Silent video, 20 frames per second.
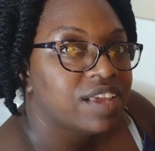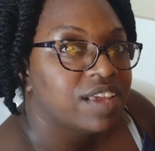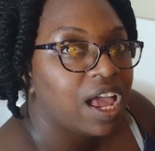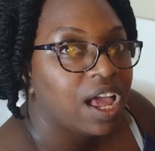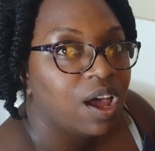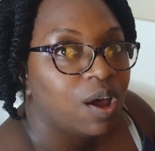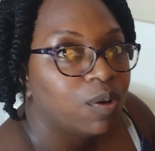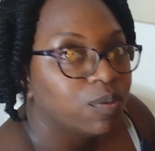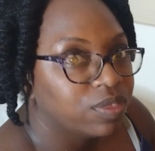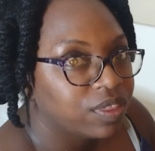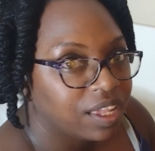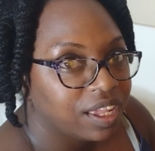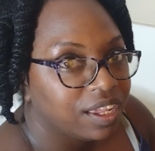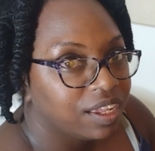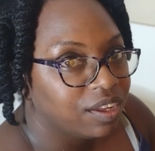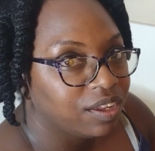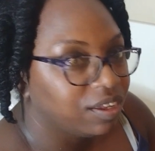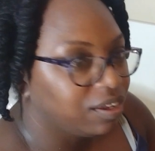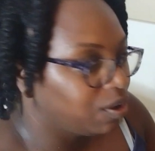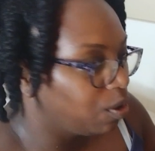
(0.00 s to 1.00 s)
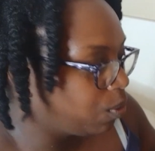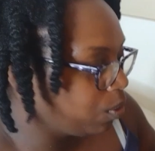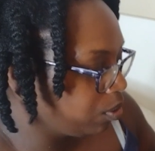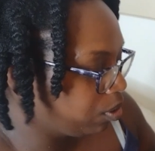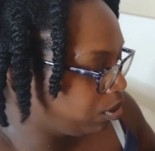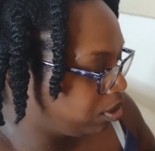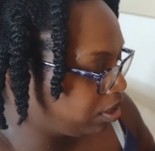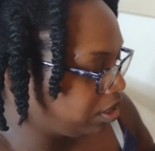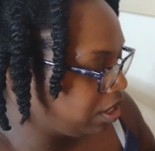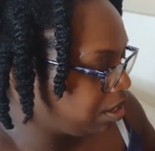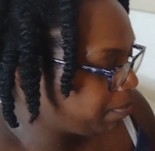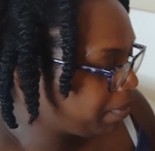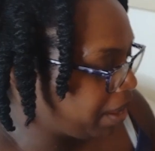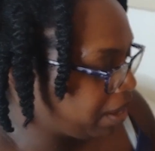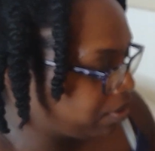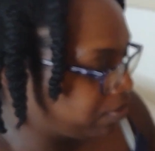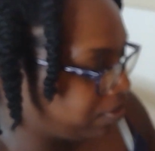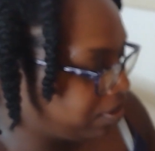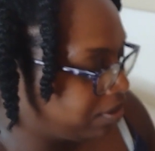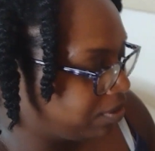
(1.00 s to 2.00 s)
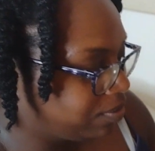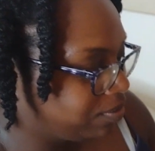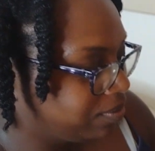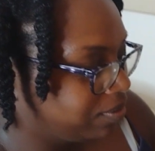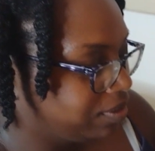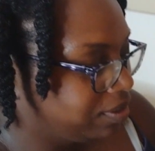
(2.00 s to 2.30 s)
town thing going on in the background.